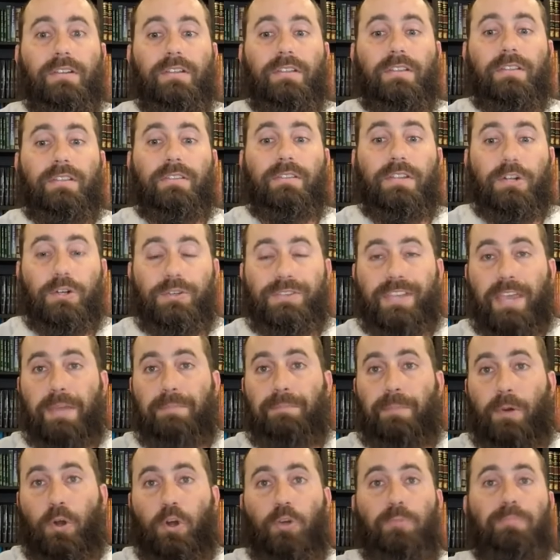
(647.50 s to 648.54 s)
There's a
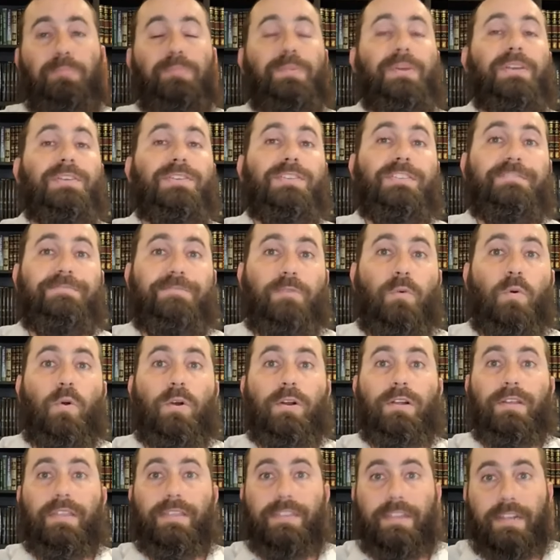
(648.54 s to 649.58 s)
purpose
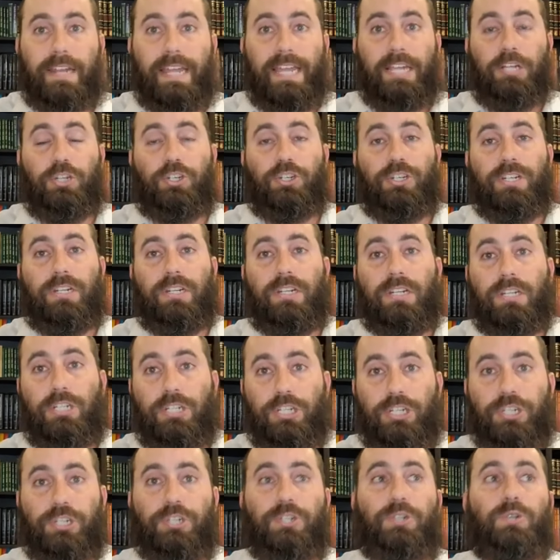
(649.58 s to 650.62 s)
for the nation
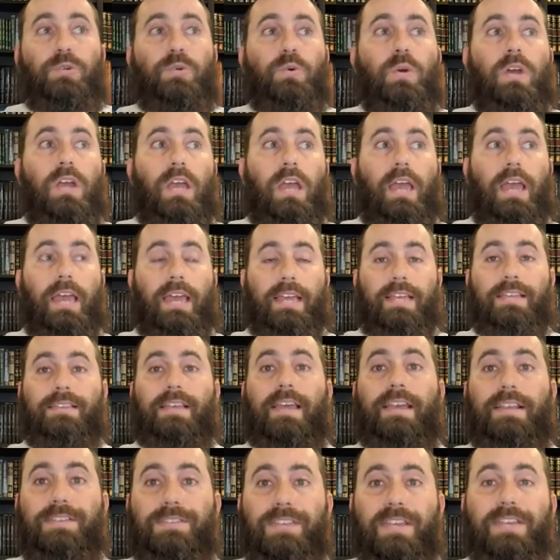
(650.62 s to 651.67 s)
to
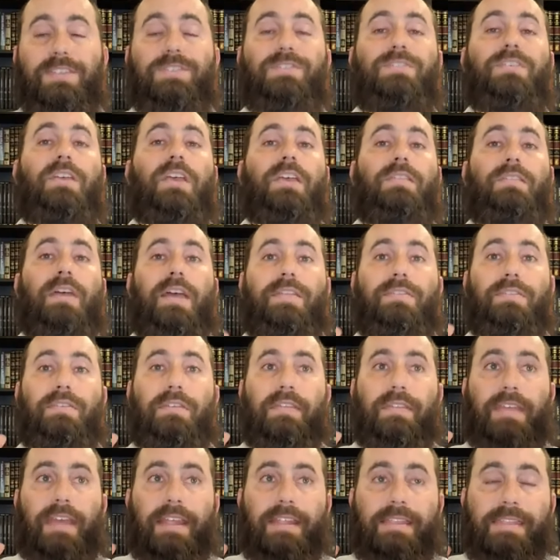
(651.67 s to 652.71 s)
exist
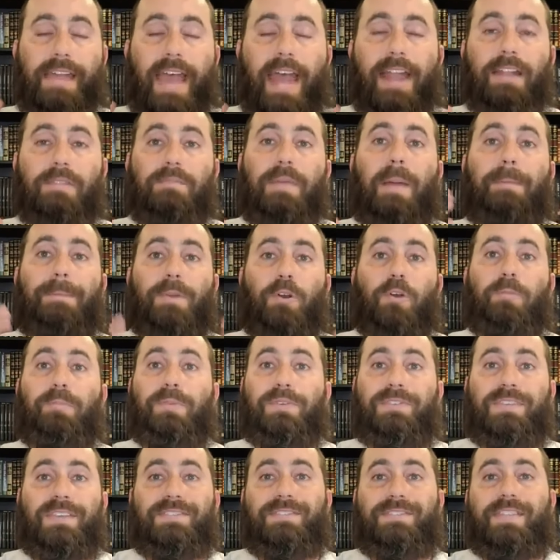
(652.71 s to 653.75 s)
that that that
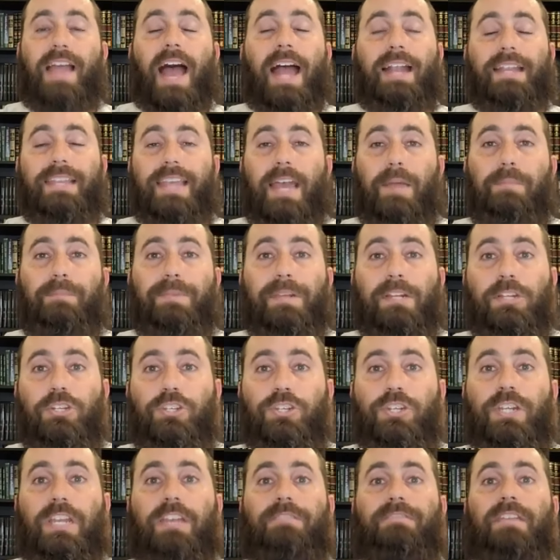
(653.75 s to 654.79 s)
purpose has not yet been
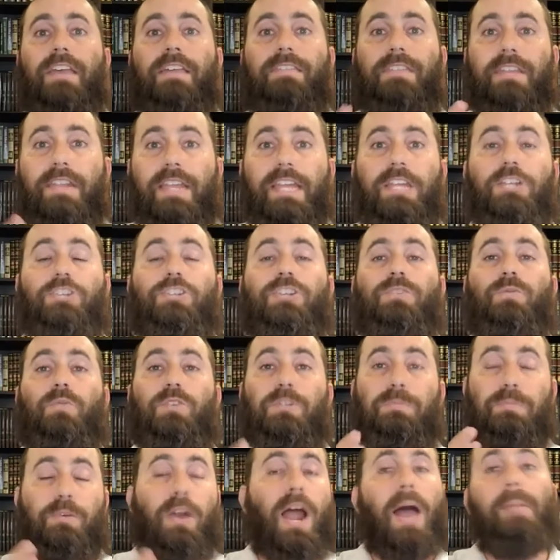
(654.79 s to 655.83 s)
achieved the nation was
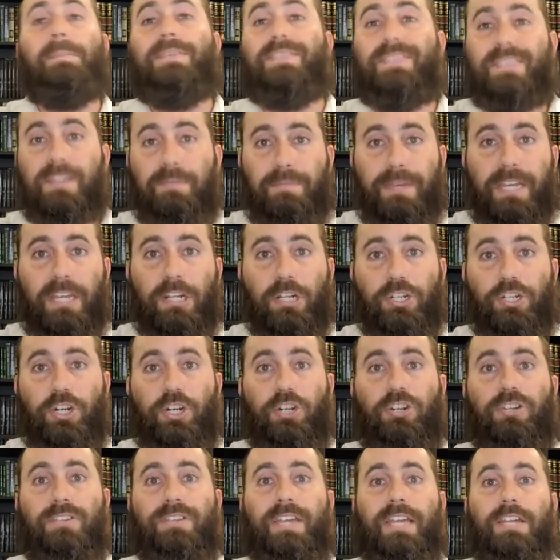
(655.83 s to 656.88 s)
promised to be an
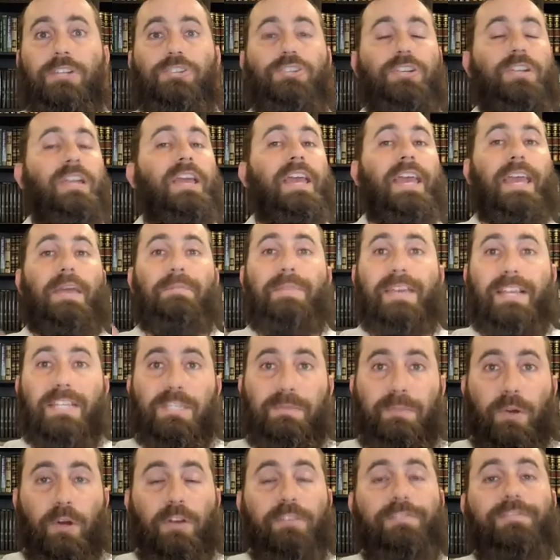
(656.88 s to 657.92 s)
eternal nation it makes
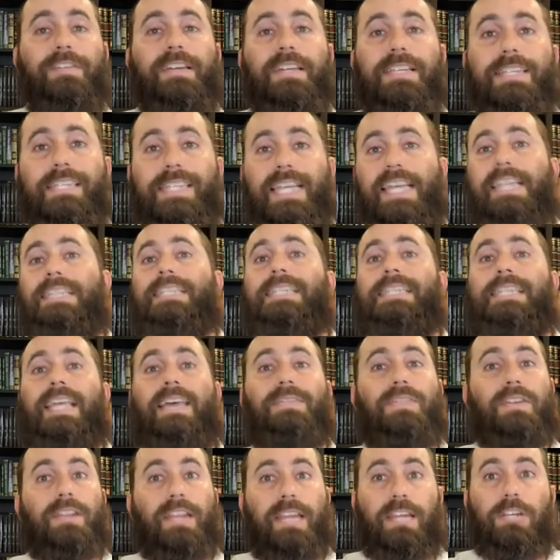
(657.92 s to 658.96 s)
perfect sense that
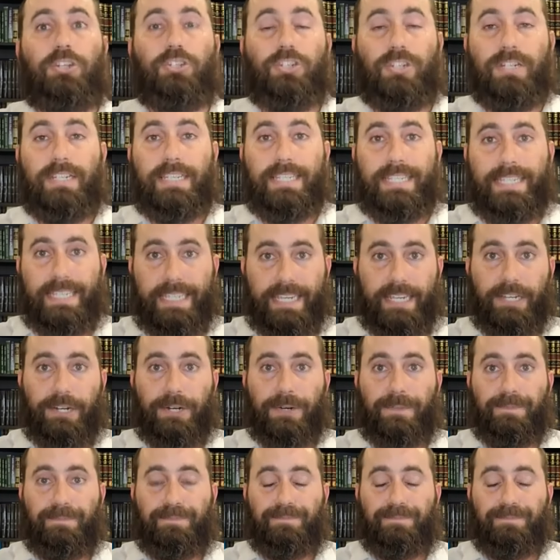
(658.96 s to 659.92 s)
the nation is here